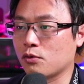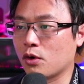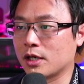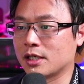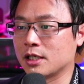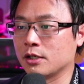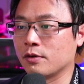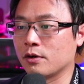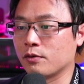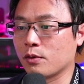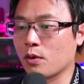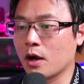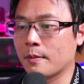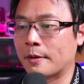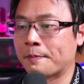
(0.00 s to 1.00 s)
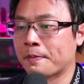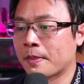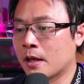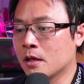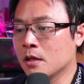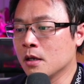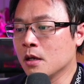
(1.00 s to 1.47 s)
criteria requirement.
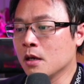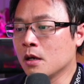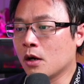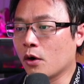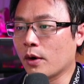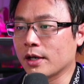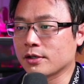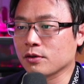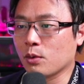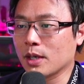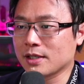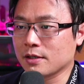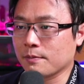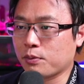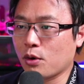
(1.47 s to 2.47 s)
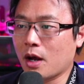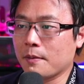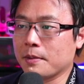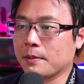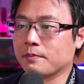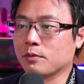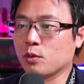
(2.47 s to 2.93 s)
All right, so what's the
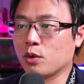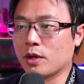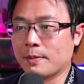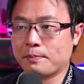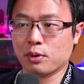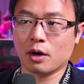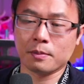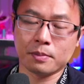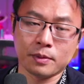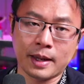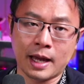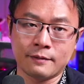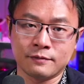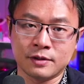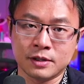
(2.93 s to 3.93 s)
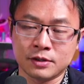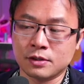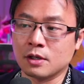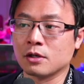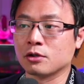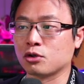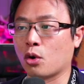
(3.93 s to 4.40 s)
problem? We probably have
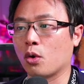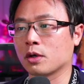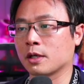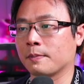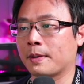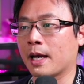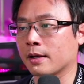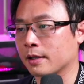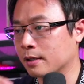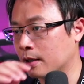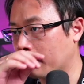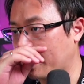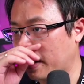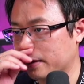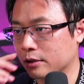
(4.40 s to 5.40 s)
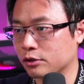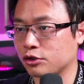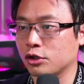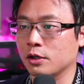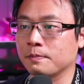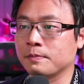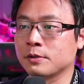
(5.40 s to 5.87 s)
just talked about it, about the
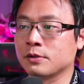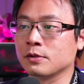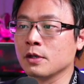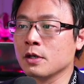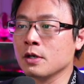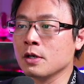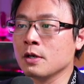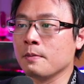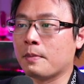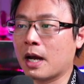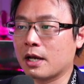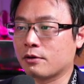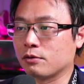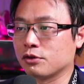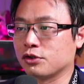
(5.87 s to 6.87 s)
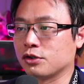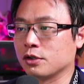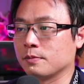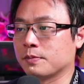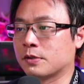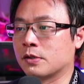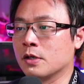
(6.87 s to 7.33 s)
chips,
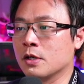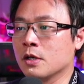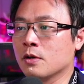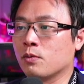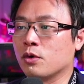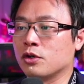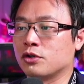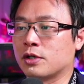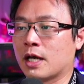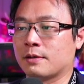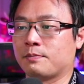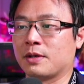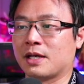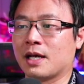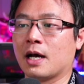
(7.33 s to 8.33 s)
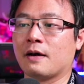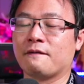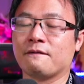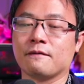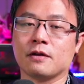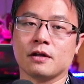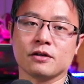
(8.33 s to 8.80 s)
microchips, which have
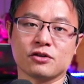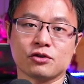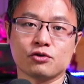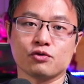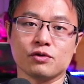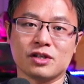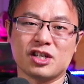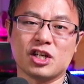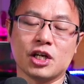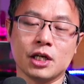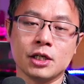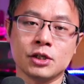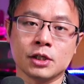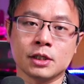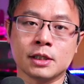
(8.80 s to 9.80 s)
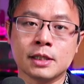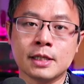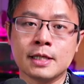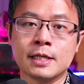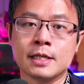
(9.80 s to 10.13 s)
become a strategic